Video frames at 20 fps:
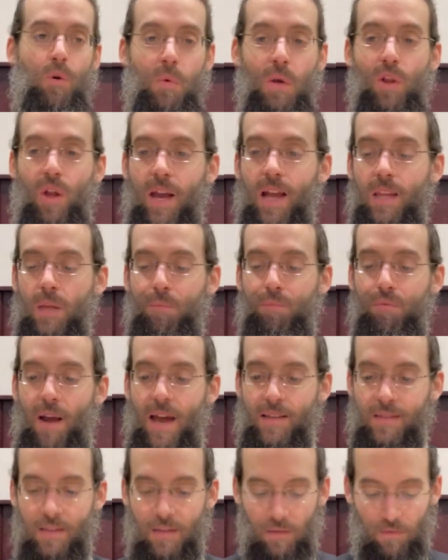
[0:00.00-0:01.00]
Or we look at the
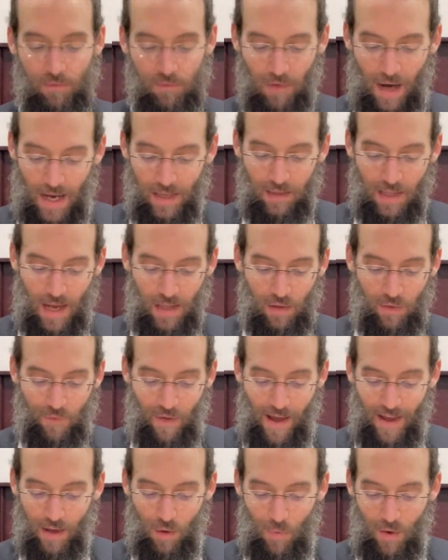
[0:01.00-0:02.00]
present, right now the
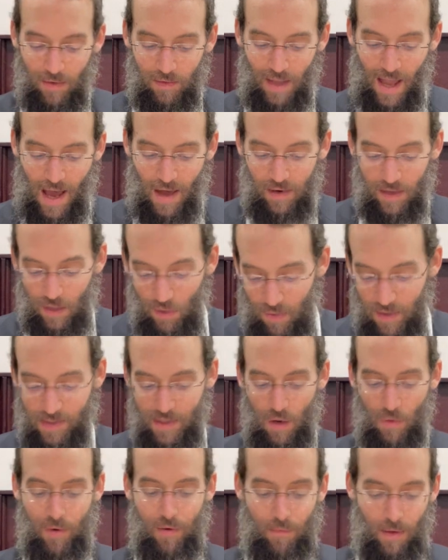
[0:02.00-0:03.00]
value went down and there is
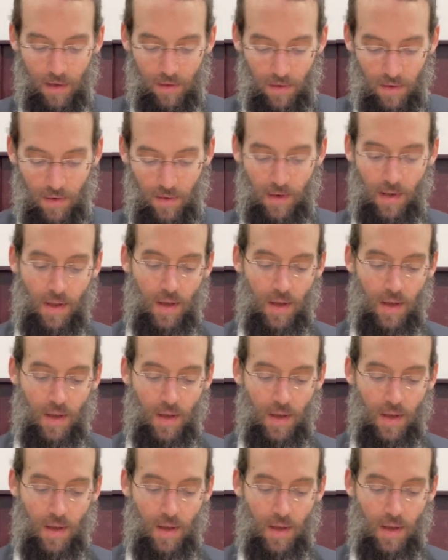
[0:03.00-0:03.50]
no remainder.